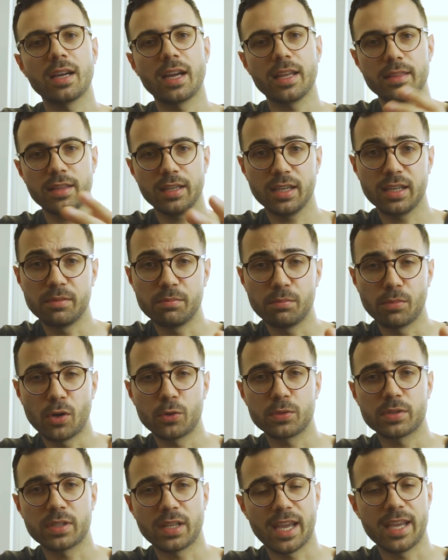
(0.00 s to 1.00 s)
I think in
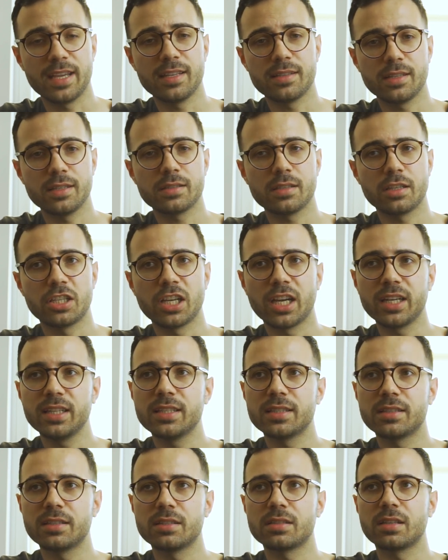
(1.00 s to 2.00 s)
most cases,
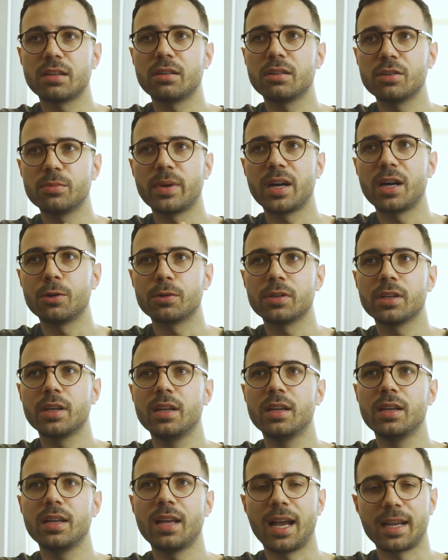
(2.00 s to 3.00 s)
shyness is all about
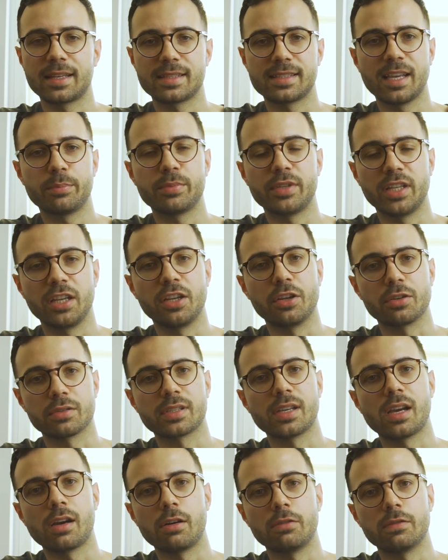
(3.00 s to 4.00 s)
accepting
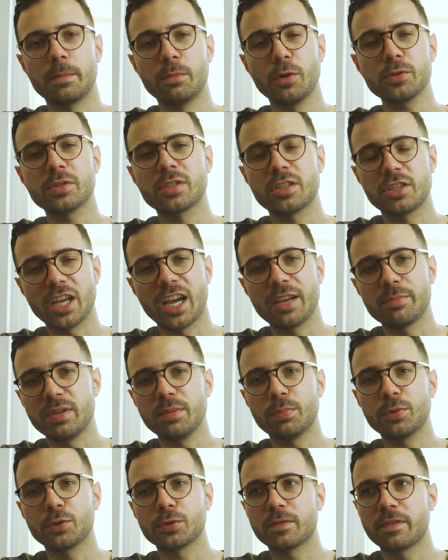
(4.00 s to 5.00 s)
yourself. Most shy
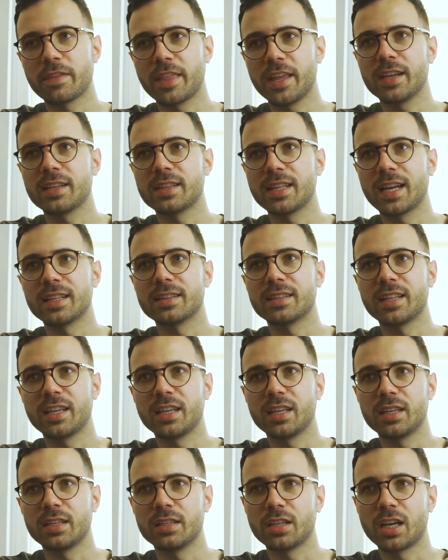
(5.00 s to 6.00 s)
people think that
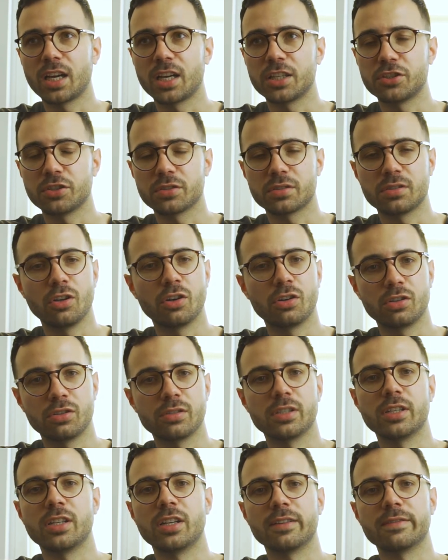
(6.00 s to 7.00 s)
they are just not
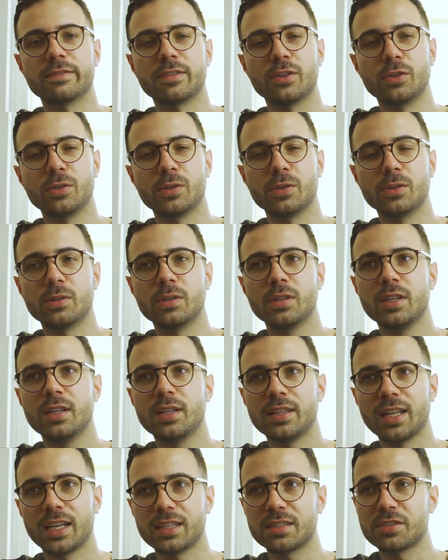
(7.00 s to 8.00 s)
good enough or
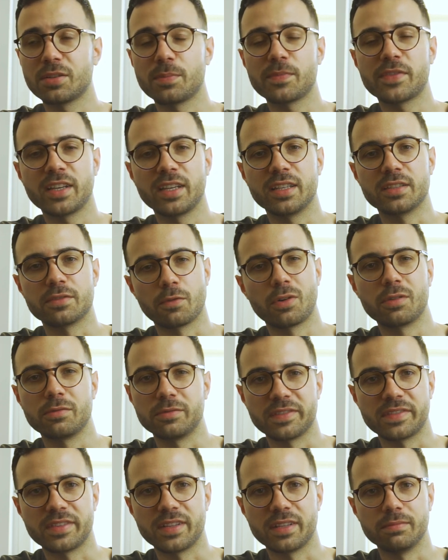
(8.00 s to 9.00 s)
that something is
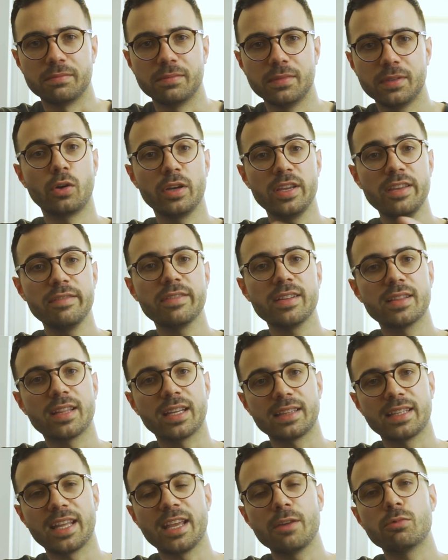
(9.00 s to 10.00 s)
wrong with them or even
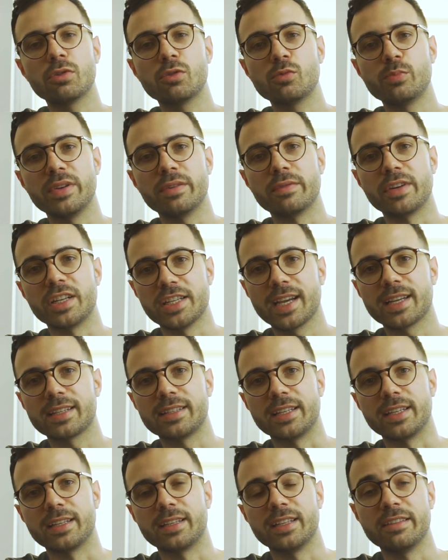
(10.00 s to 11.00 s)
that they will be
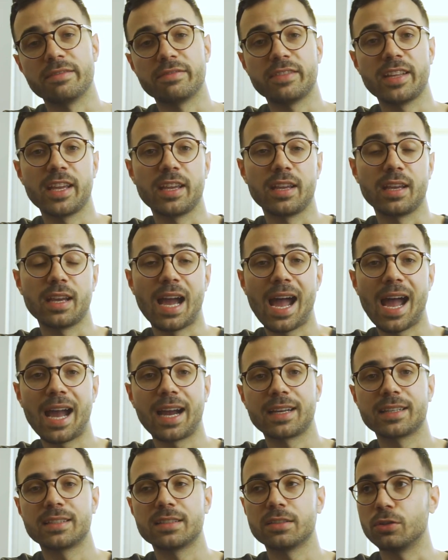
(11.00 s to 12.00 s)
rejected if they
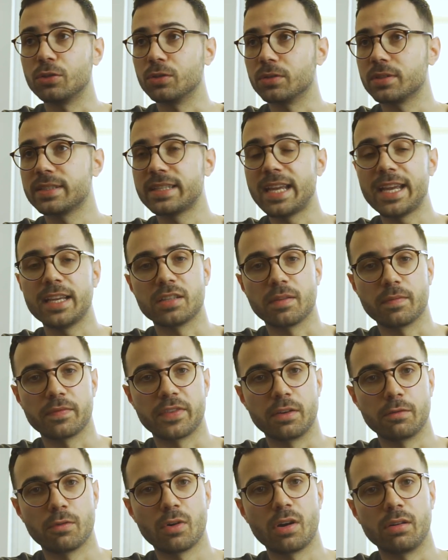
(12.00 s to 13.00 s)
act or say
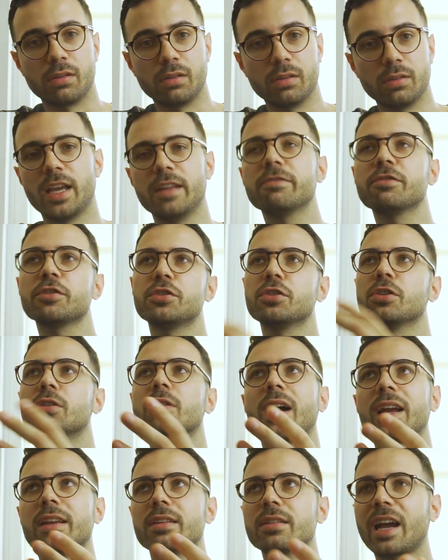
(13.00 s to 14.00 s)
something wrong. And for
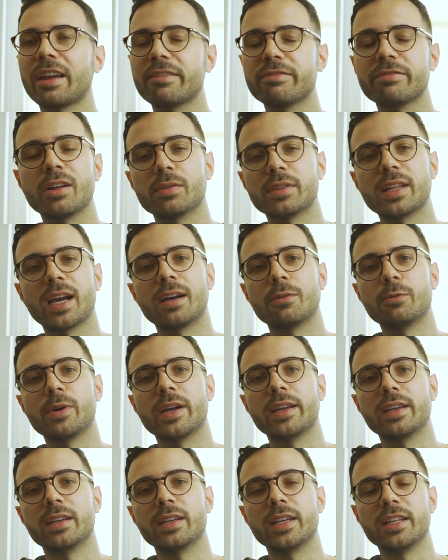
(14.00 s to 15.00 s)
sure, I, I felt that
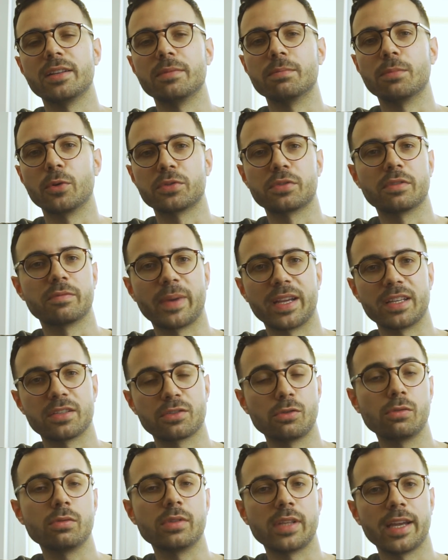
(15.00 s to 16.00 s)
way in most of my
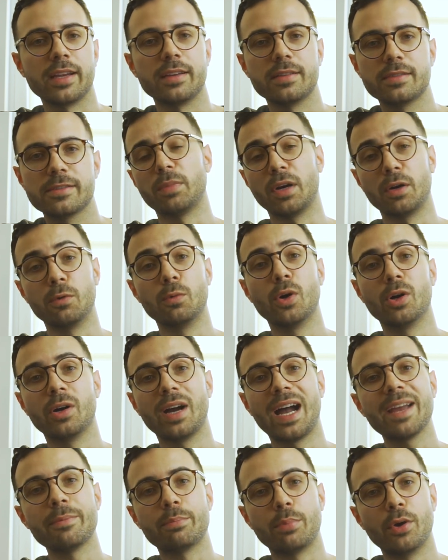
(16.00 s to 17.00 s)
school days. But what
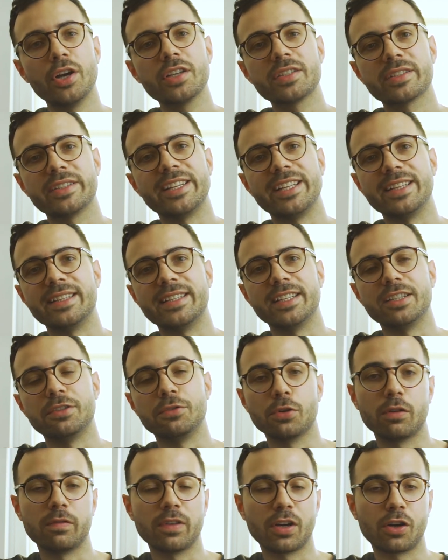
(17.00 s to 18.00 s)
I personally did
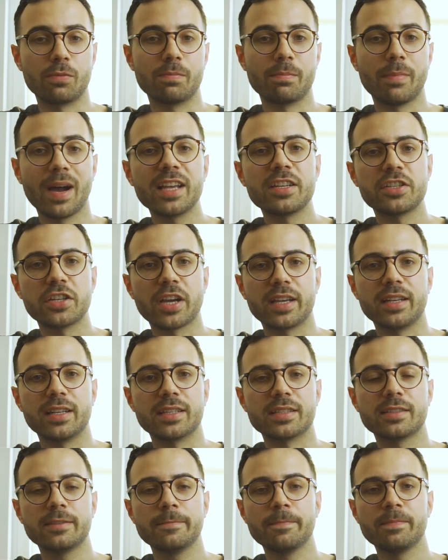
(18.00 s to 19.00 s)
to overcome my
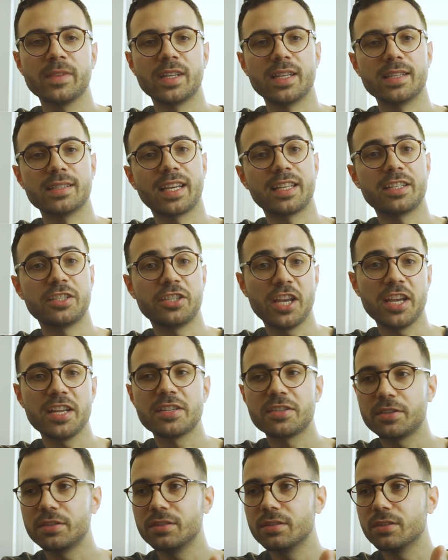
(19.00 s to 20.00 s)
shyness is I
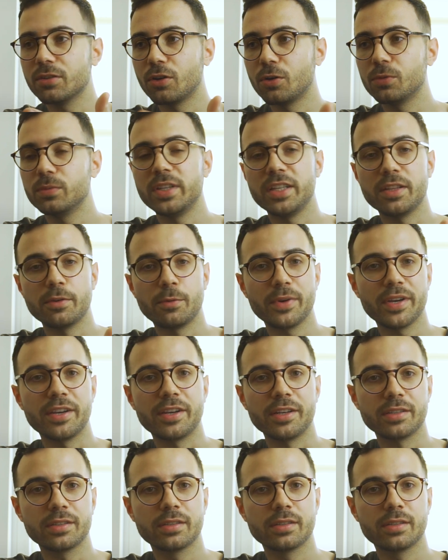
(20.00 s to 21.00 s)
changed only the
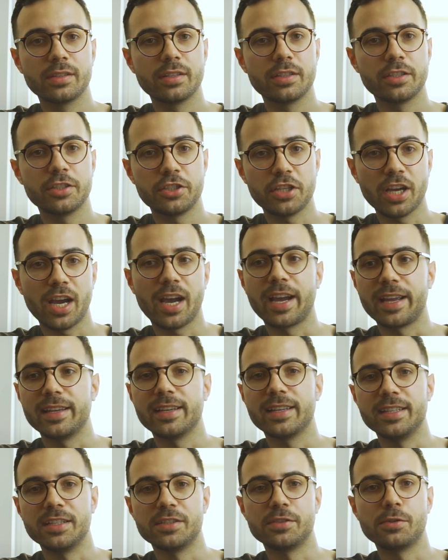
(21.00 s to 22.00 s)
word shy
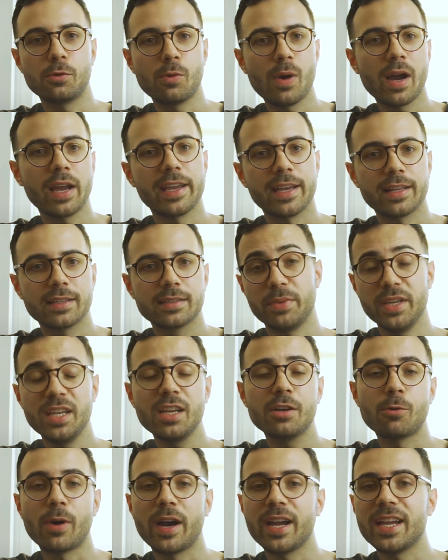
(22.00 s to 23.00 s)
into quiet.
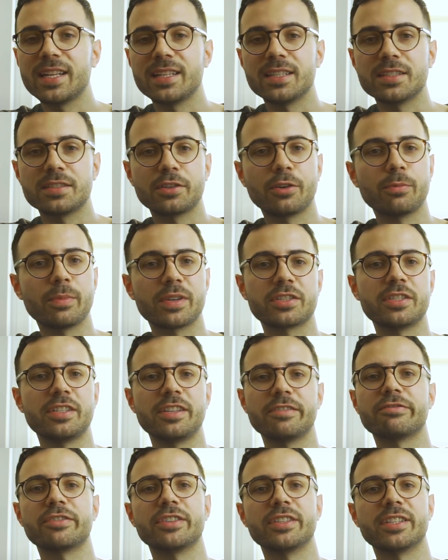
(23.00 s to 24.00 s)
Being quiet is so much
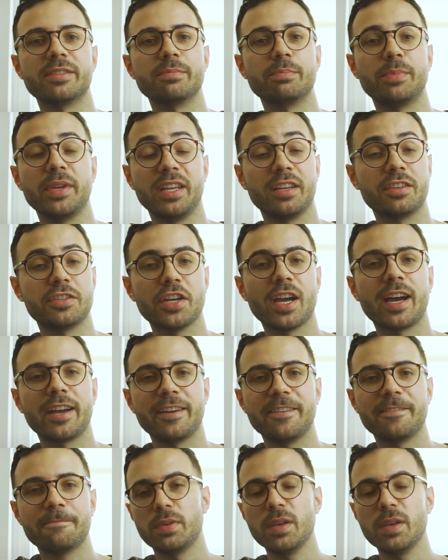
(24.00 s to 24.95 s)
different than being shy.